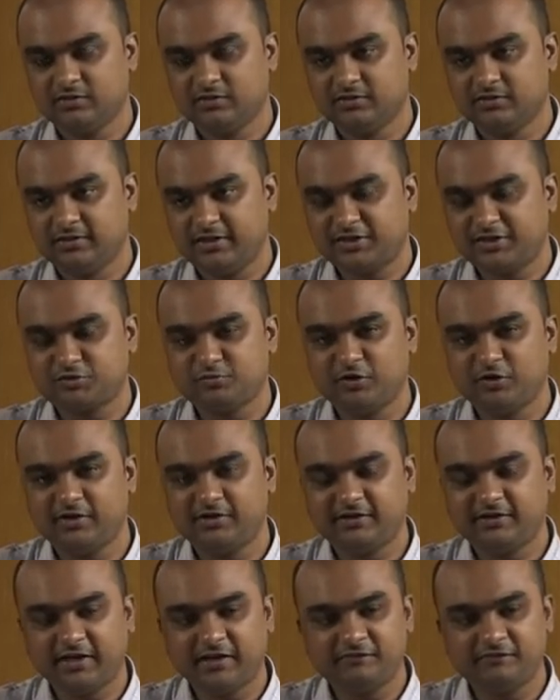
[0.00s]
Next bullet,
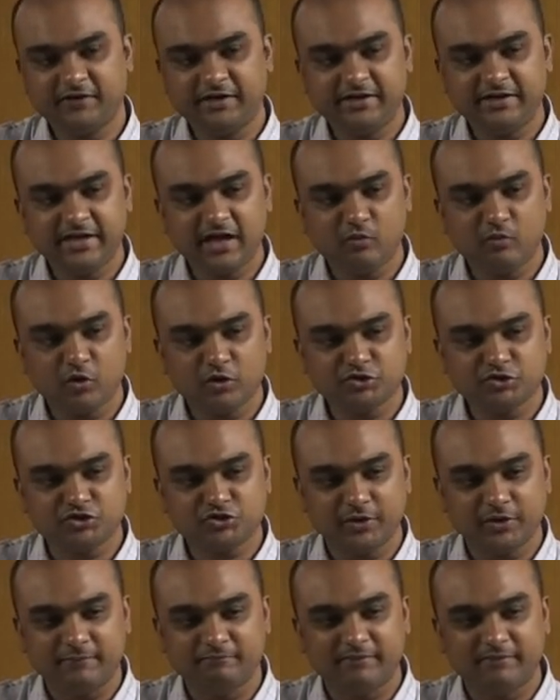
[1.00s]
if India wants to
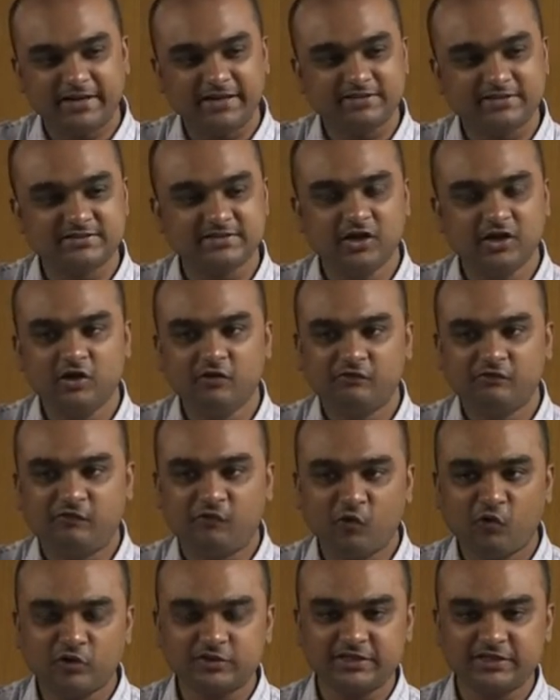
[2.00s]
embrace
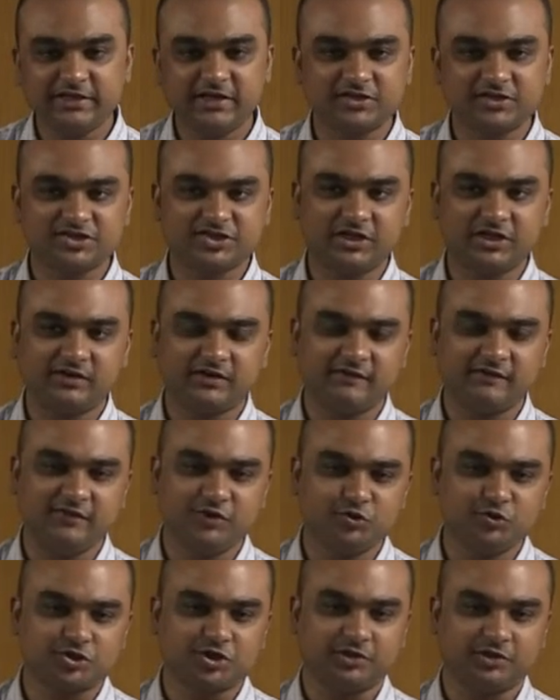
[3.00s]
fourth industrial
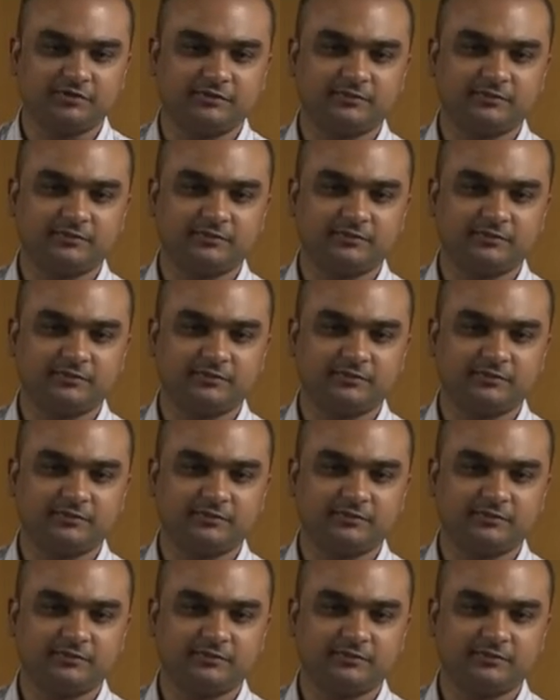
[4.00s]
revolution,